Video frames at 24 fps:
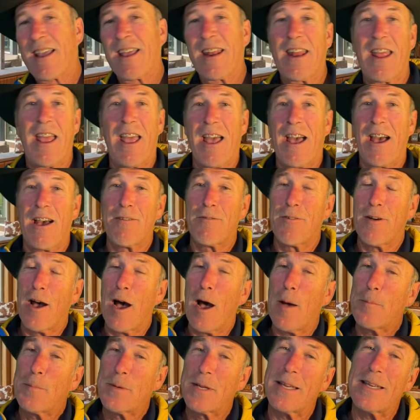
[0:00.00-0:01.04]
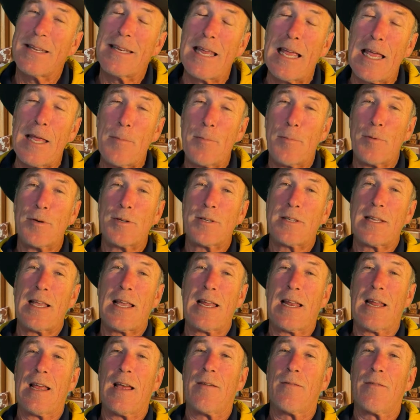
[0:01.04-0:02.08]
have up to
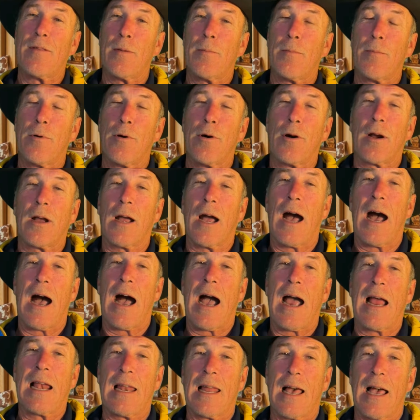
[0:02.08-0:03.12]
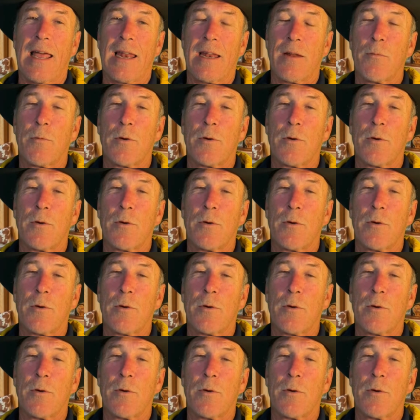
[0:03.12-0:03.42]
10% of the book highlighted,